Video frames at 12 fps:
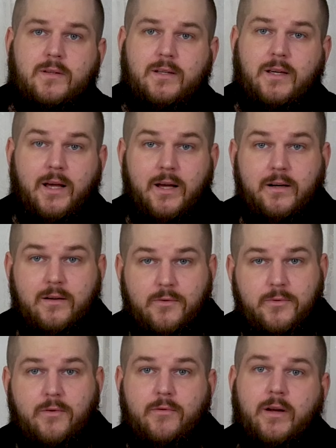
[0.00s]
can go
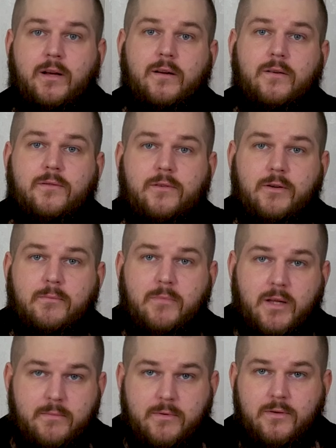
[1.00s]
directly onto your
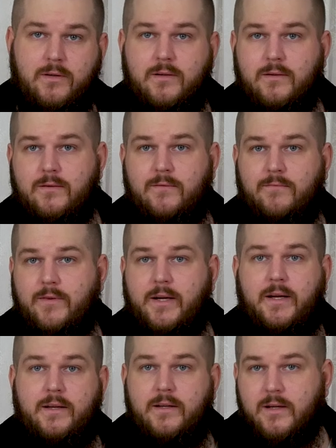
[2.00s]
motherboard by
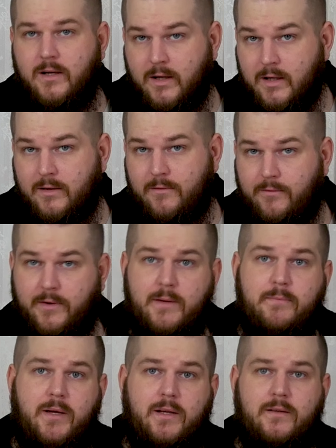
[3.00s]
a
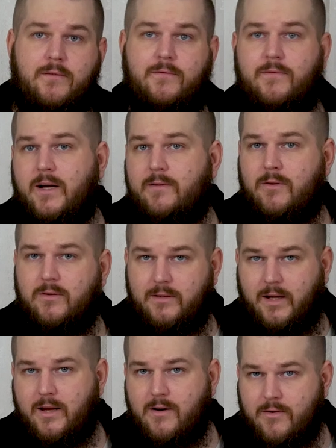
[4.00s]
3-pin 5V
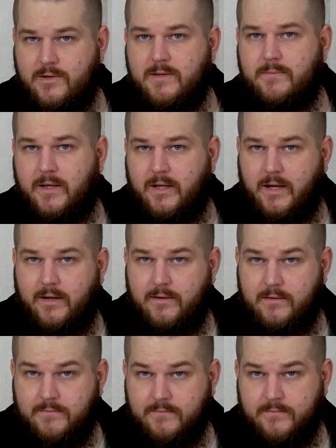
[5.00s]
ARGB
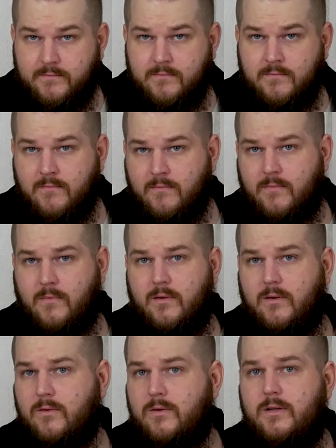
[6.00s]
header,
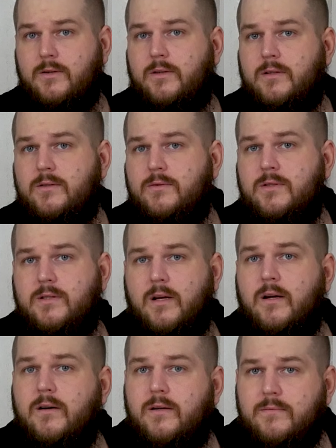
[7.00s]
or you can use
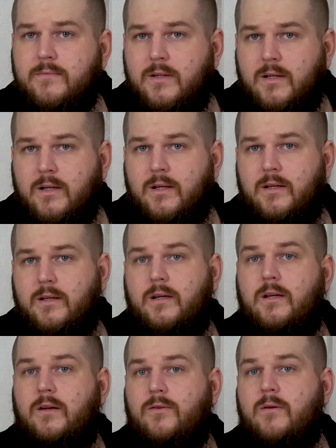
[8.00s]
their
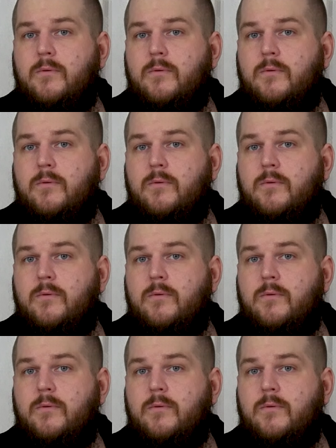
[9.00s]
included